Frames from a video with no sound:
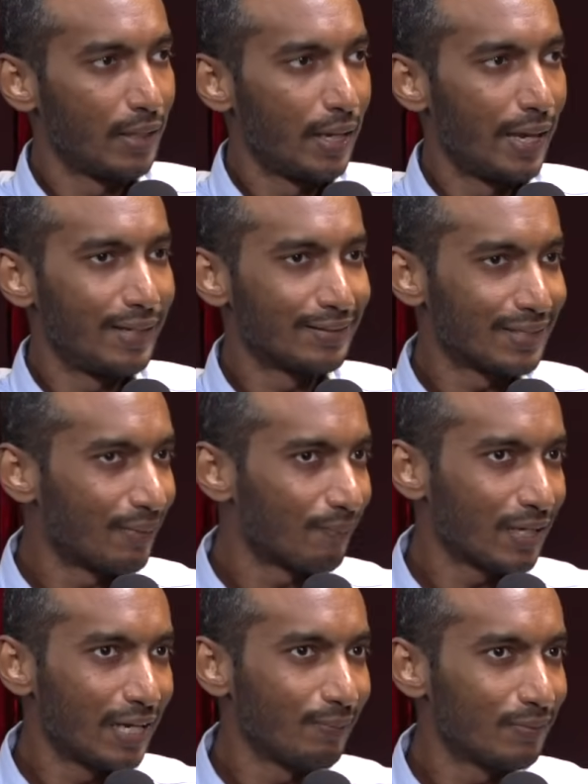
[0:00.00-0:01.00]
And
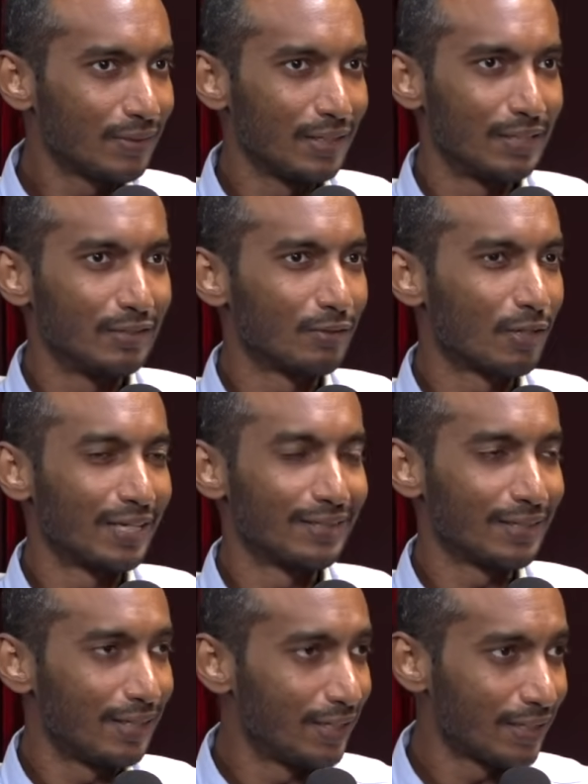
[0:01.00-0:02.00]
sometimes it is not as
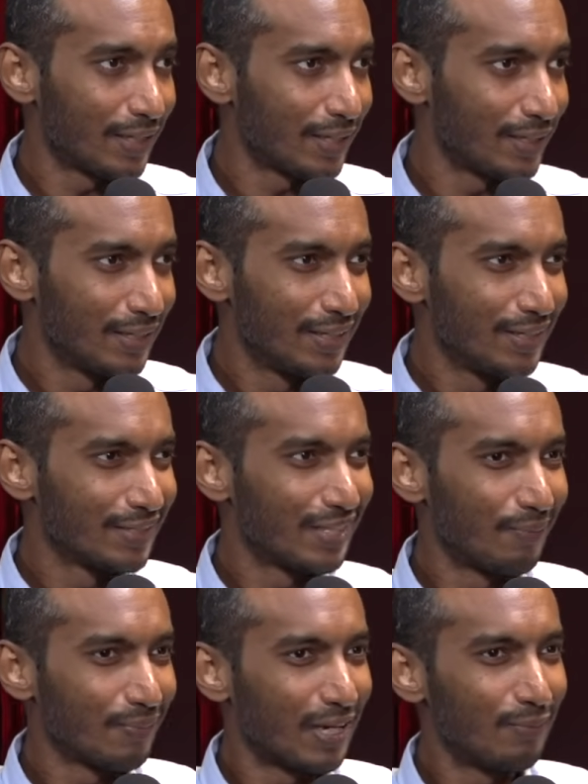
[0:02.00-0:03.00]
clear-cut.
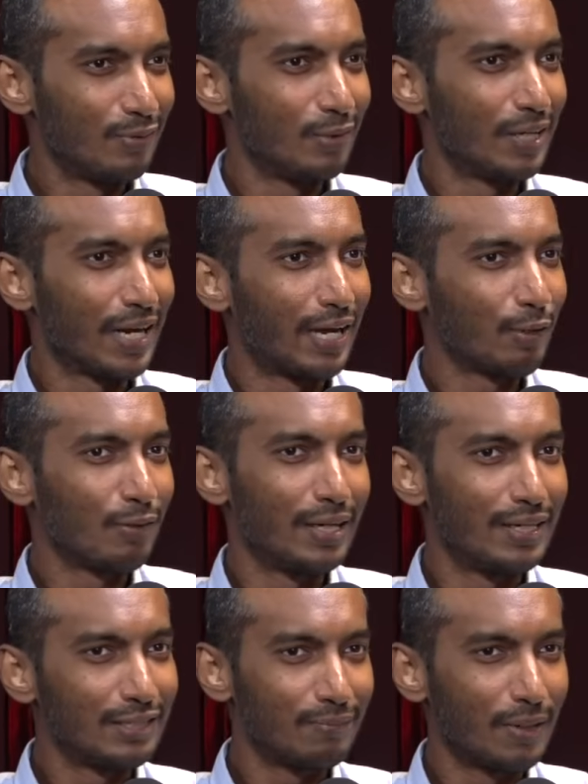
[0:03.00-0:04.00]
Sometimes you can argue
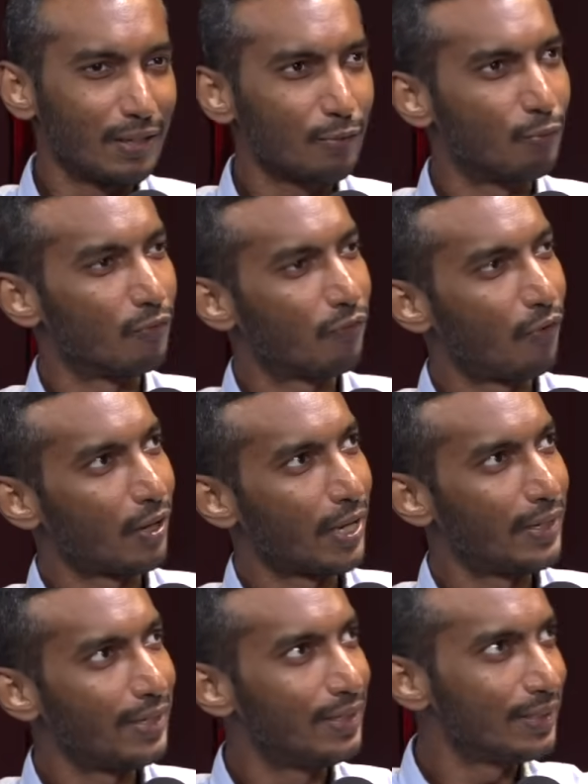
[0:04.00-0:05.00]
that this matter could fall
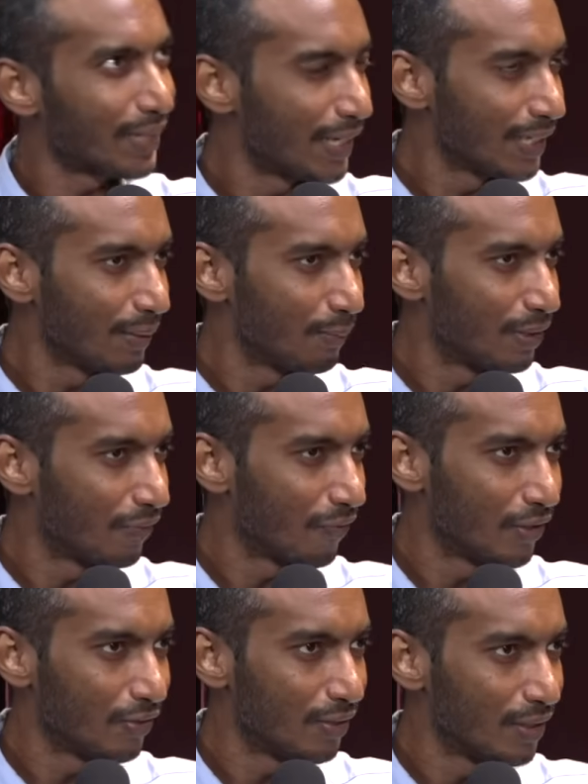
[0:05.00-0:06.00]
under this item in the
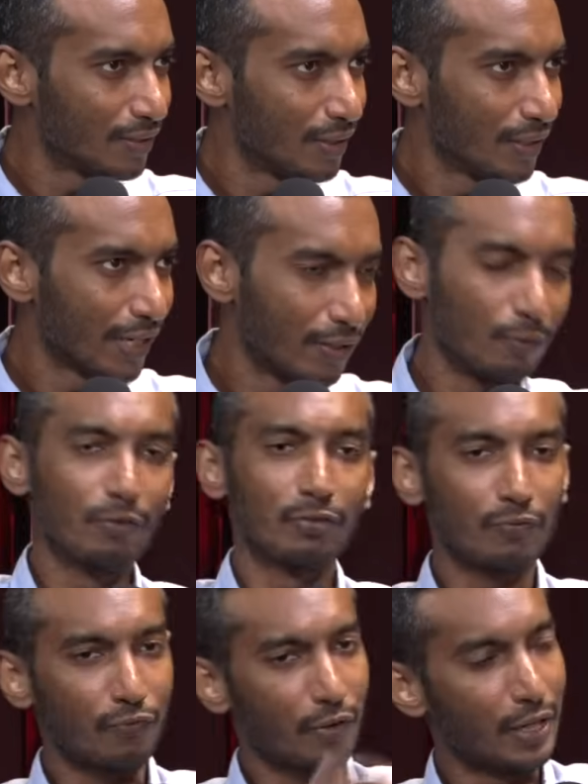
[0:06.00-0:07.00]
federal list, can
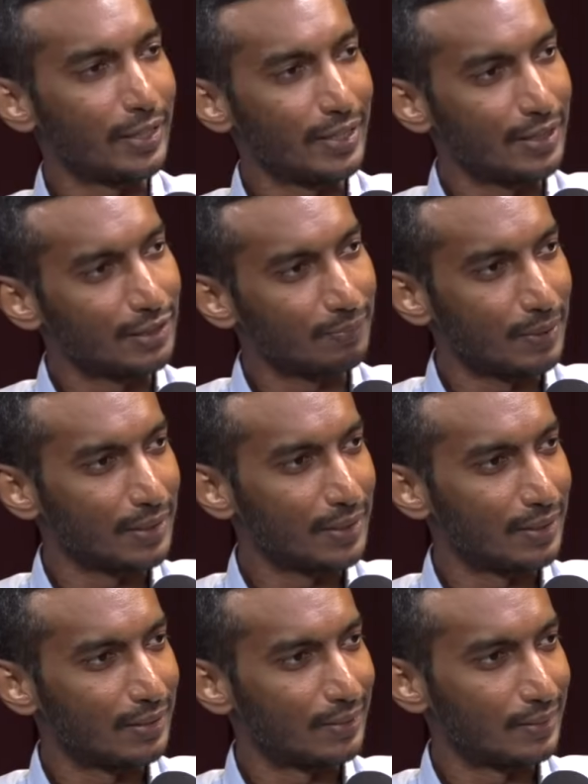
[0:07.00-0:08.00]
also fall under this matter
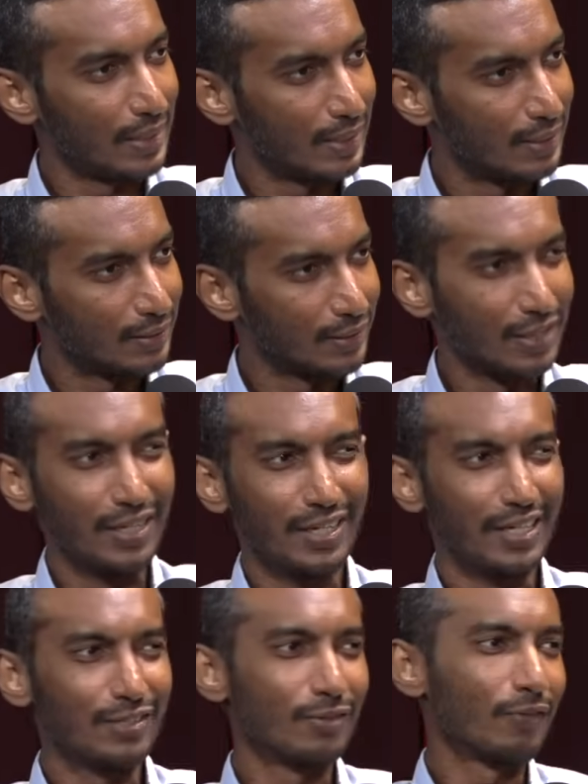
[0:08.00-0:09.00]
in the state list.
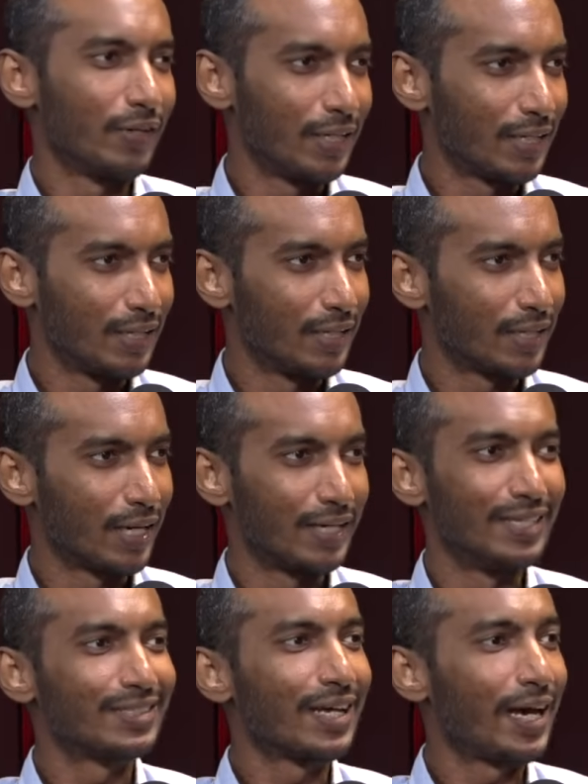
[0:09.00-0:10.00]
It's not very clear-cut.
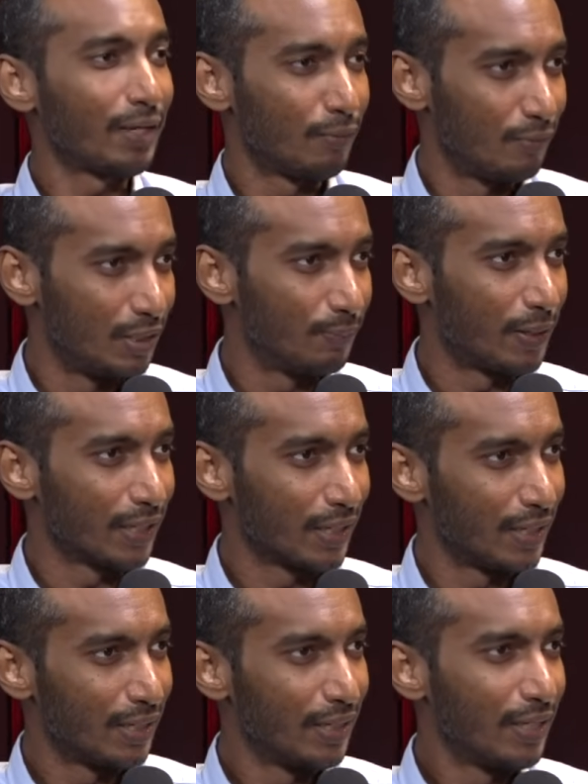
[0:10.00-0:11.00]
It's hard to
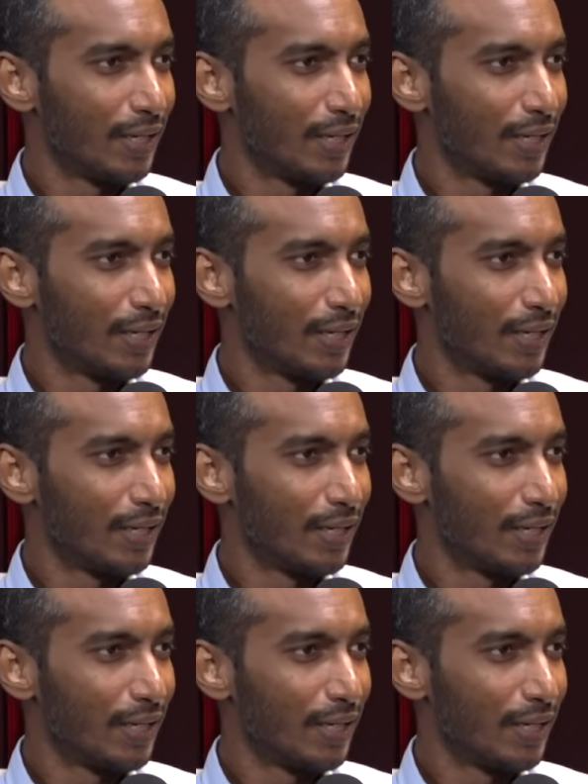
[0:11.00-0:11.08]
demarcate.